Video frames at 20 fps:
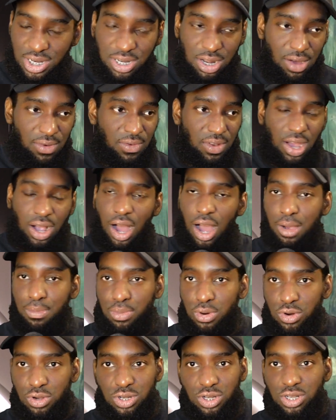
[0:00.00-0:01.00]
stuff like
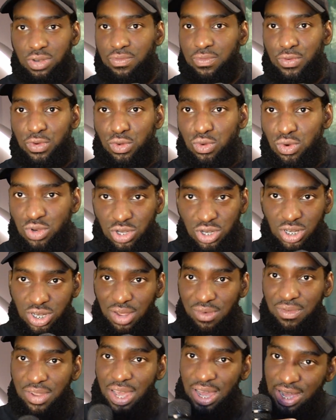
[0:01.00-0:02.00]
iPods and foods and
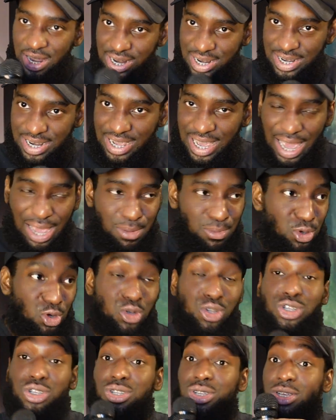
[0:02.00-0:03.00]
stuff like that in the game,
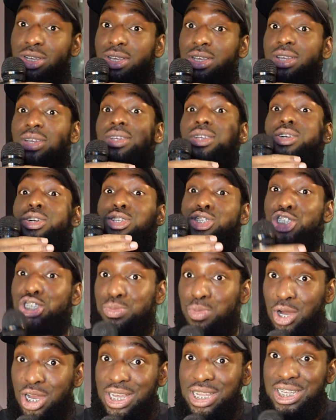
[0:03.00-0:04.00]
because
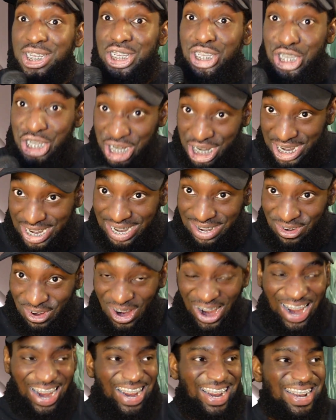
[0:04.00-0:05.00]
Kojima is a G,
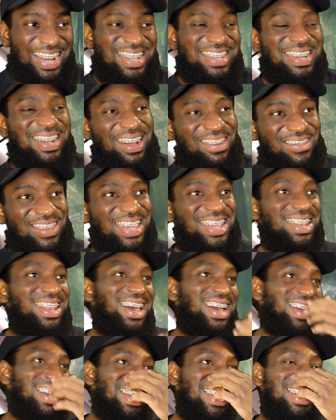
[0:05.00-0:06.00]
right? Do you know what I mean?
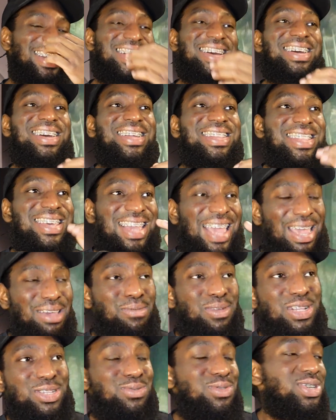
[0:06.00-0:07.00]
Like the
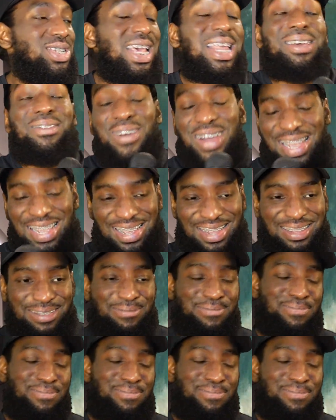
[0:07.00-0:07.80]
game experience. Anyway,